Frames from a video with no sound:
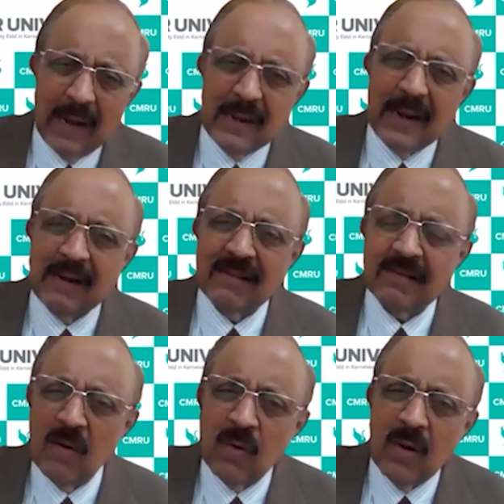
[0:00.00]
And that
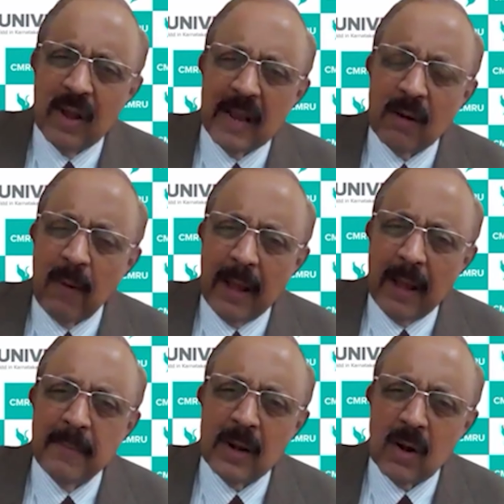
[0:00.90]
is how
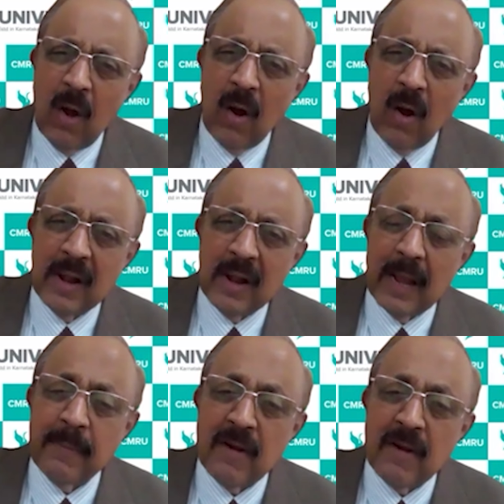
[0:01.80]
environment law
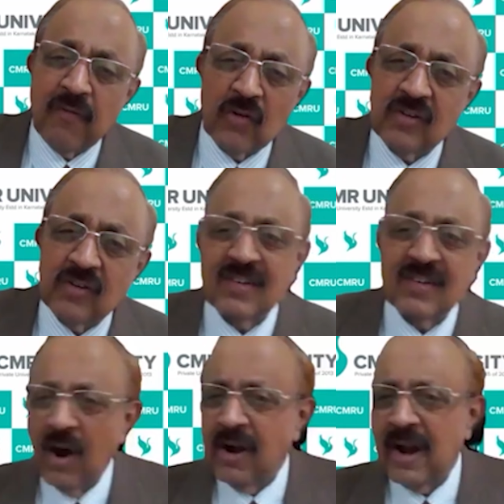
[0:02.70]
can be enforced. This
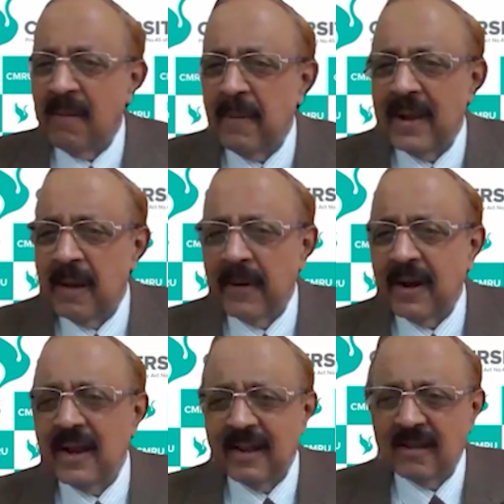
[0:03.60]
is not done by
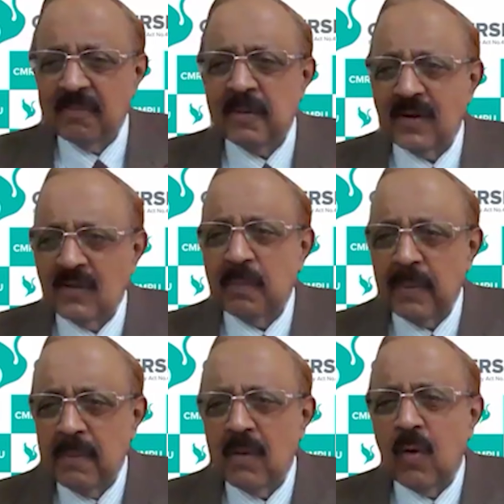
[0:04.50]
anybody. It is because the
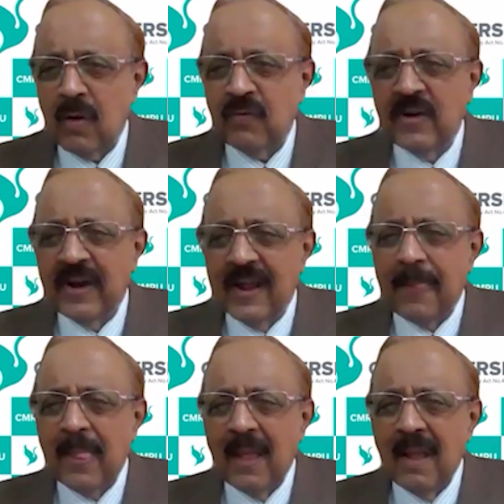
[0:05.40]
Supreme Court of
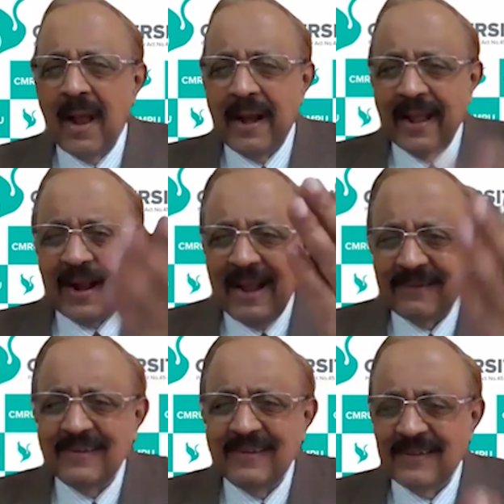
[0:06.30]
India. And a
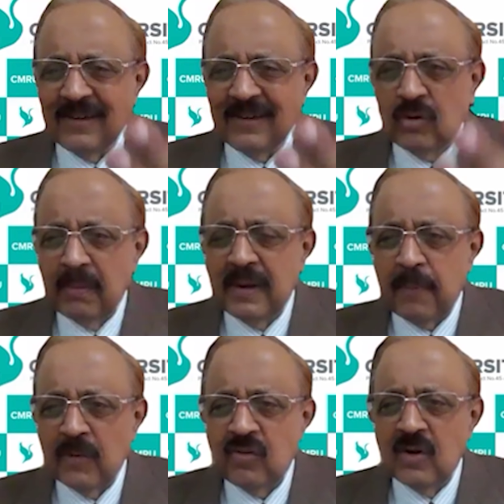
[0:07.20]
class teacher should be in
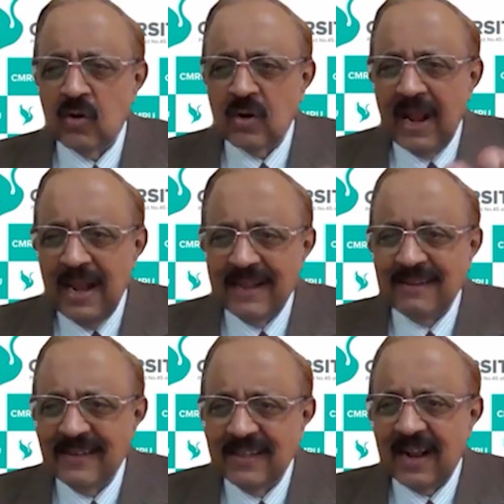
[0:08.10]
a position to tell
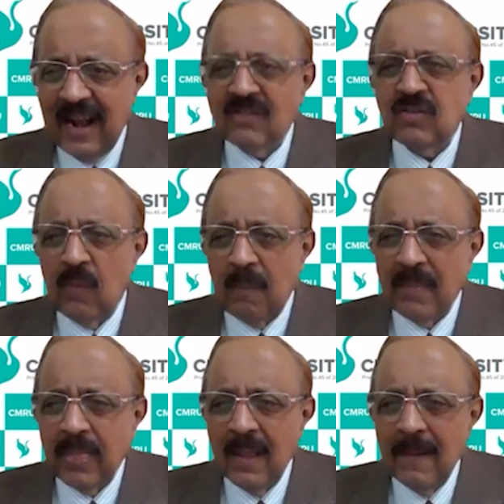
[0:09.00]
this in the classroom.